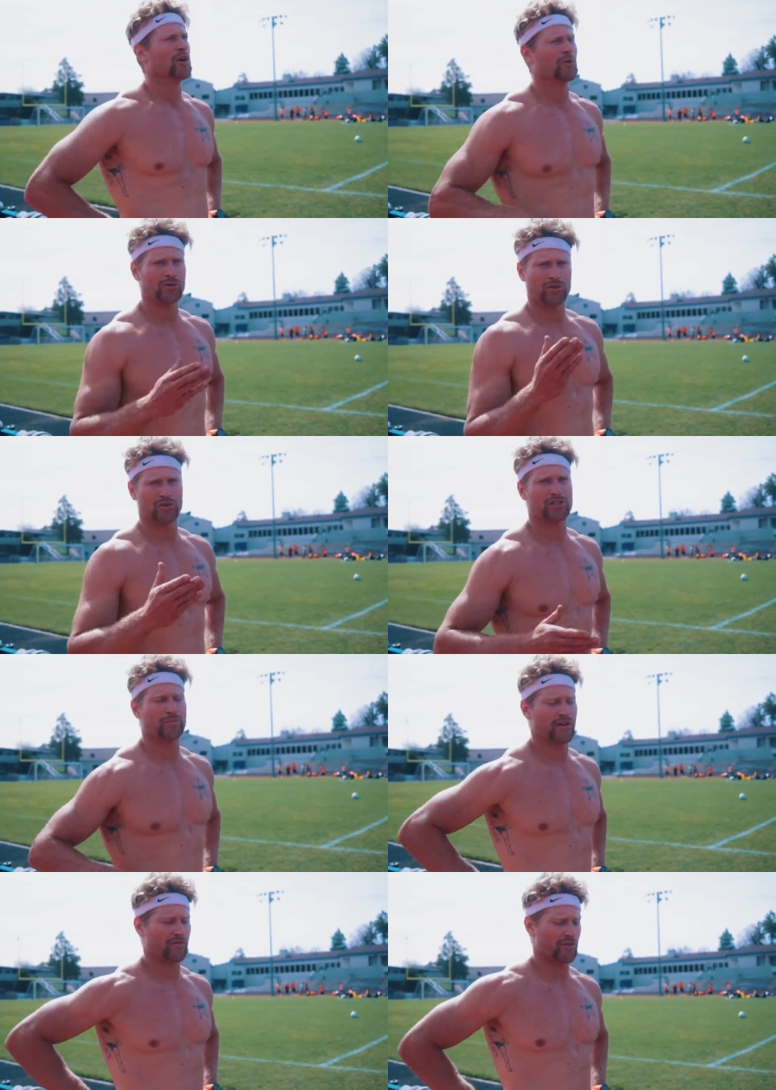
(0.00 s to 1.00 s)
We're doing a little
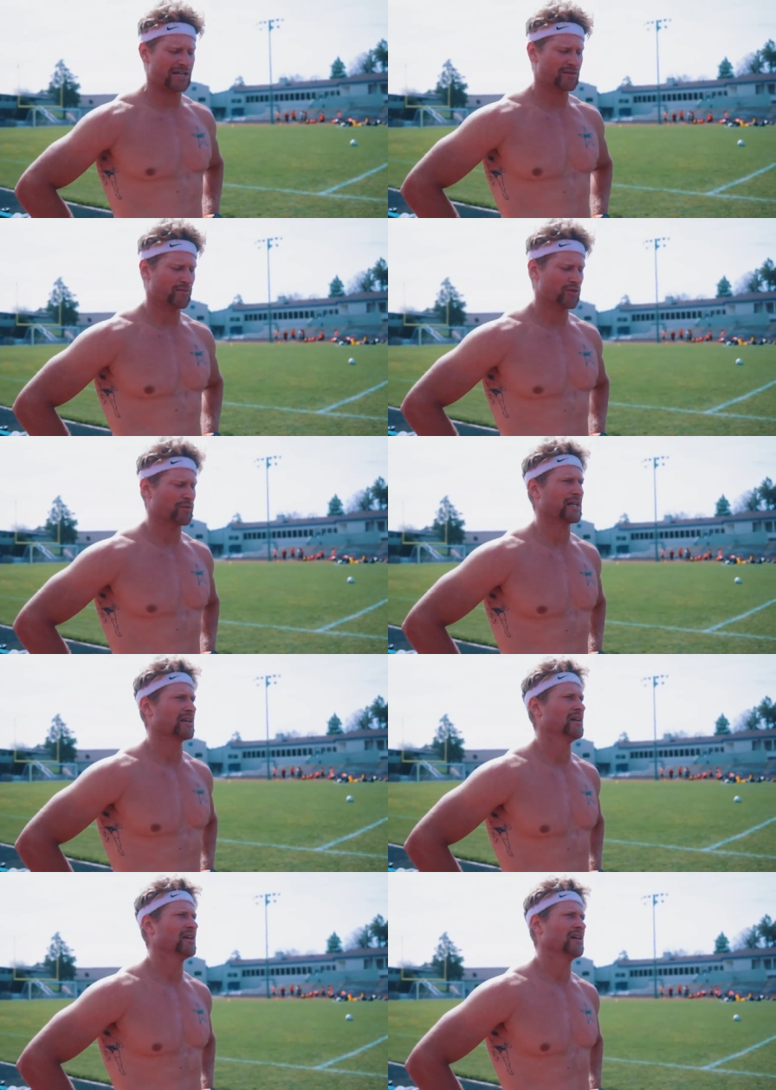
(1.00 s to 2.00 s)
split of rest in between,
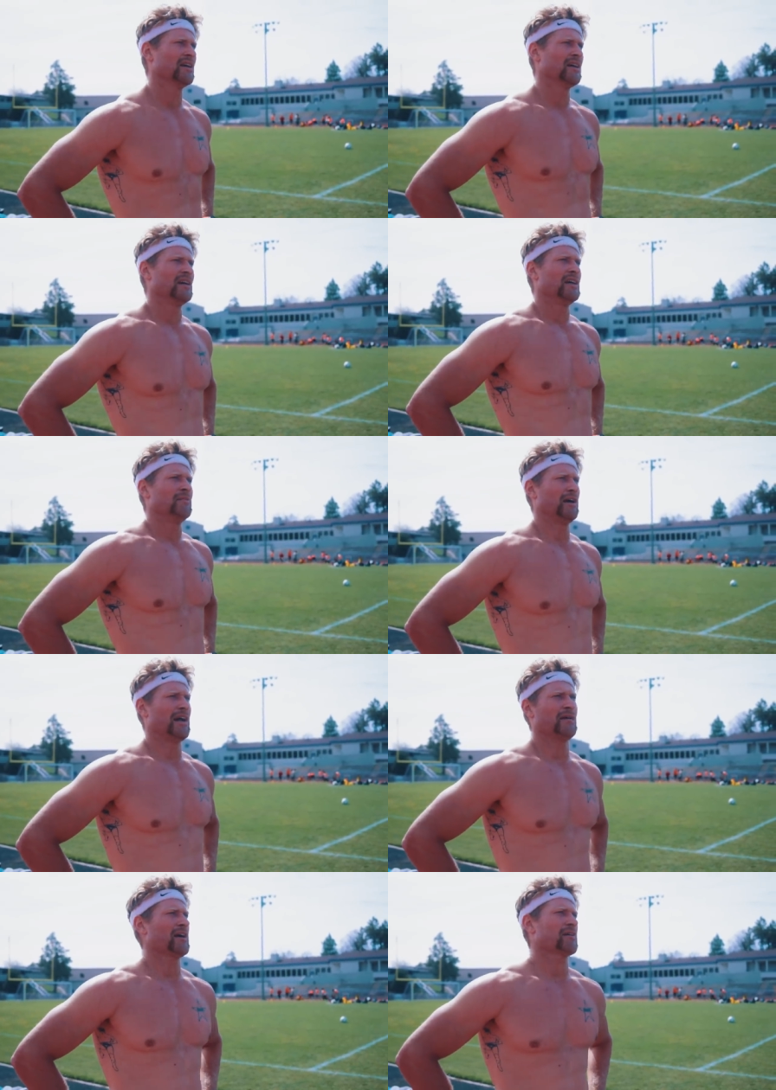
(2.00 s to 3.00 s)
but
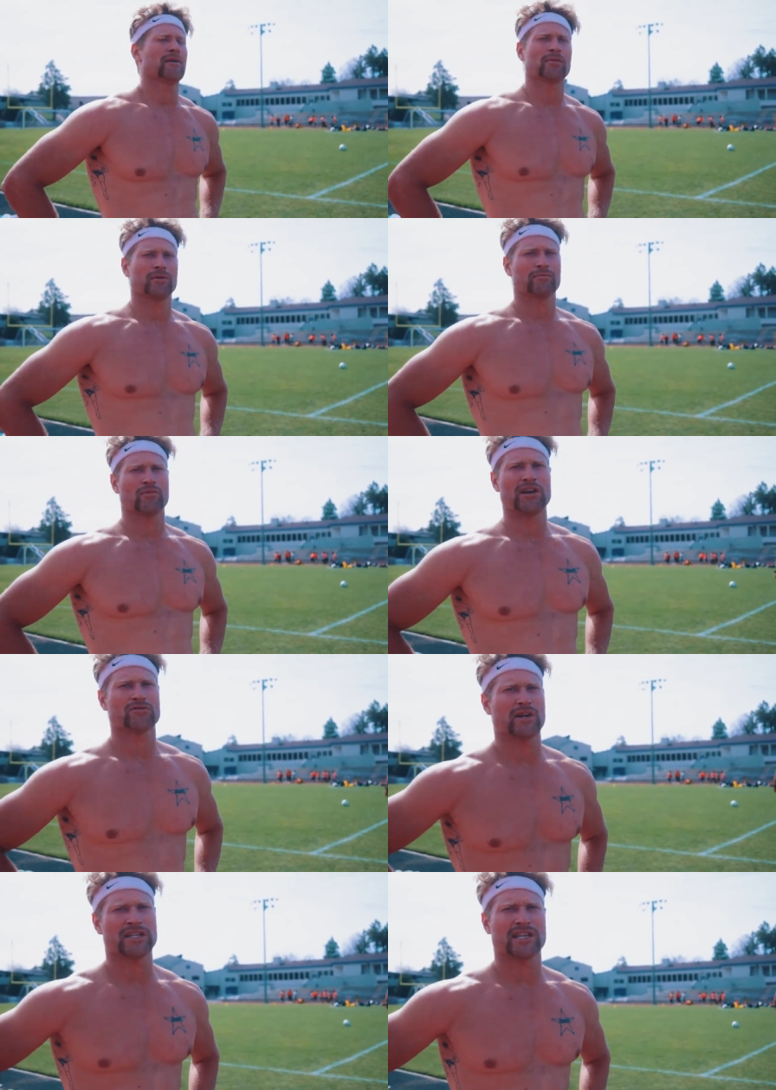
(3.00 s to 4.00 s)
I like remember when I
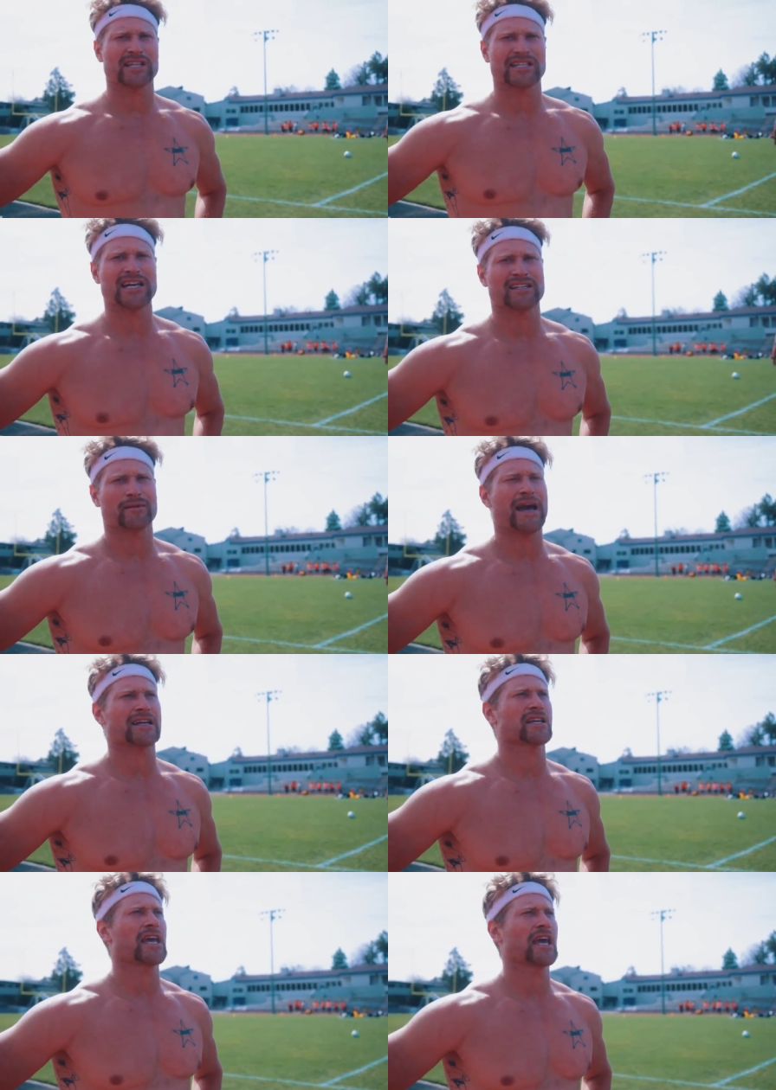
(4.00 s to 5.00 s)
was racing against guys like
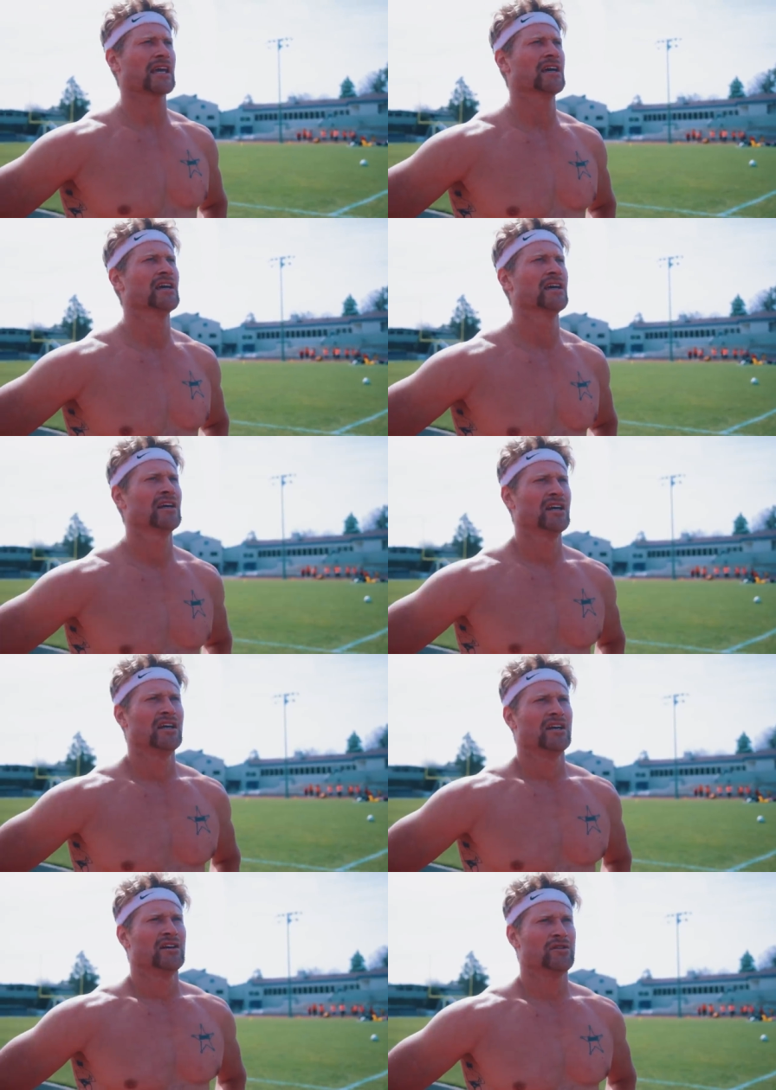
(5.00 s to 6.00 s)
Max King,
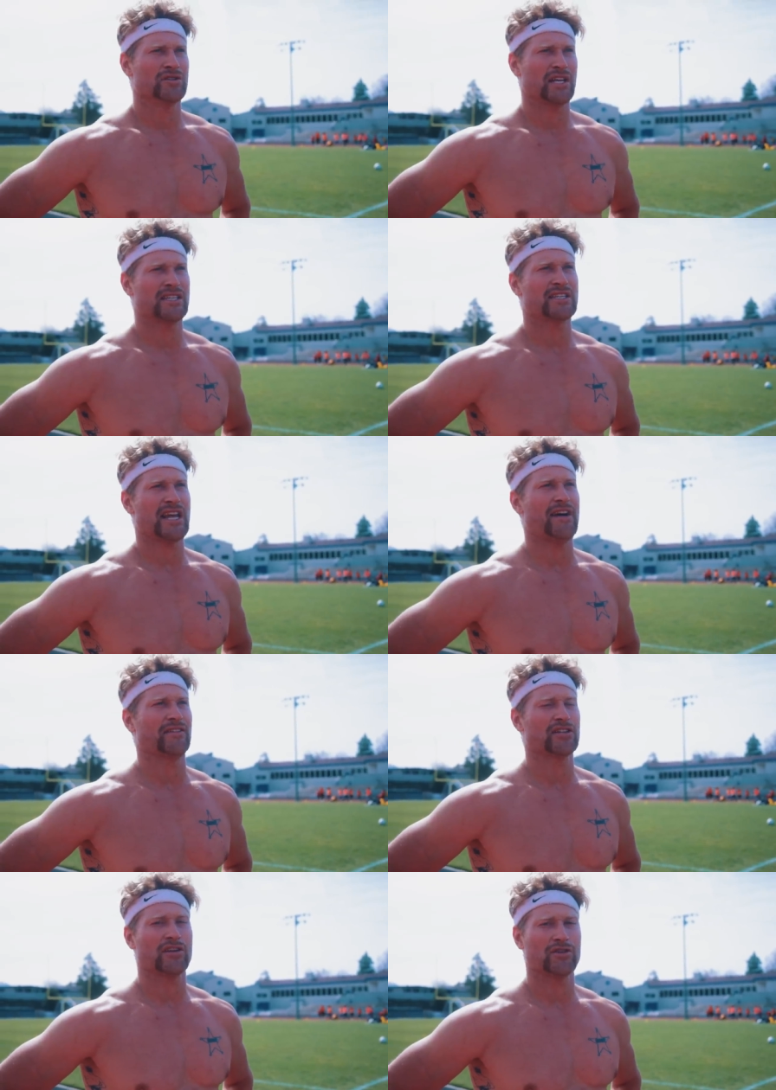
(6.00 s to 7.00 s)
who's a
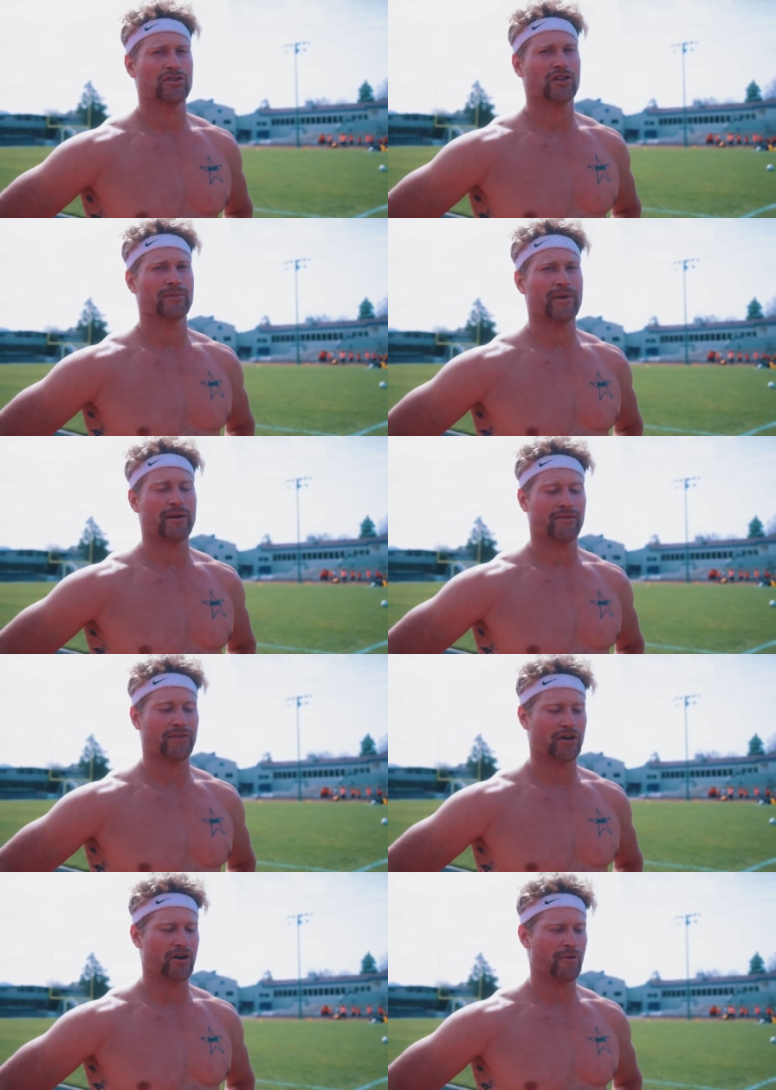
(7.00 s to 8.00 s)
savage. You should look him up if
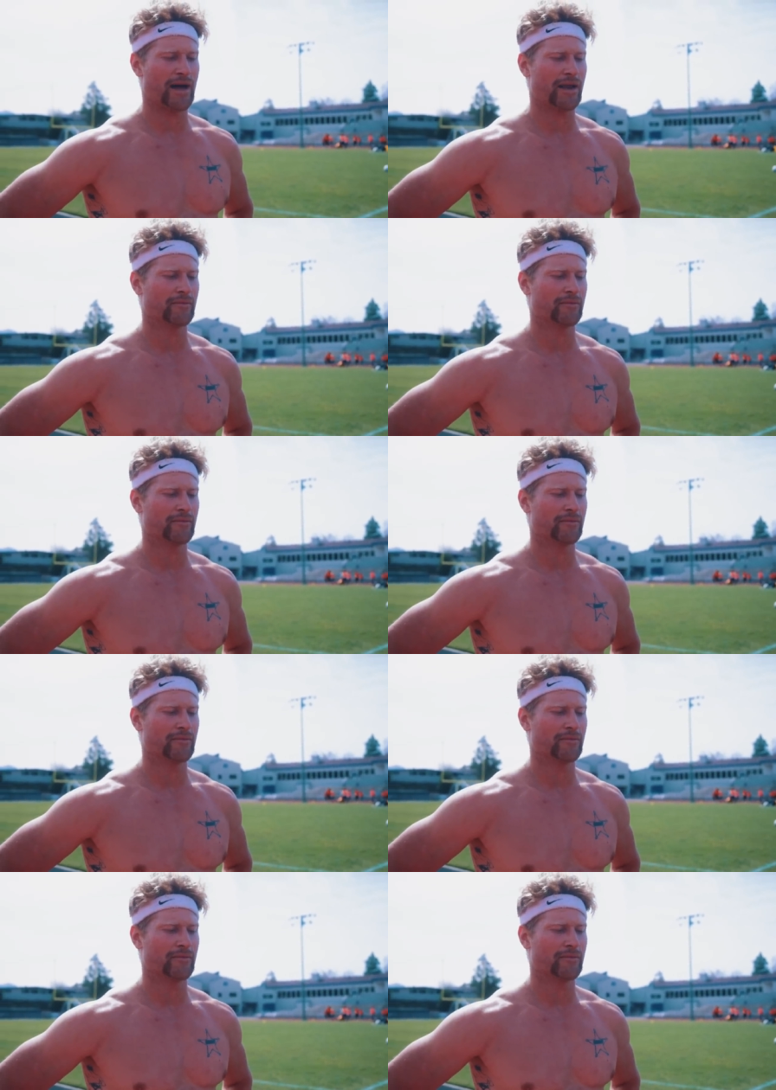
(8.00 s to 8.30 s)
you don't know about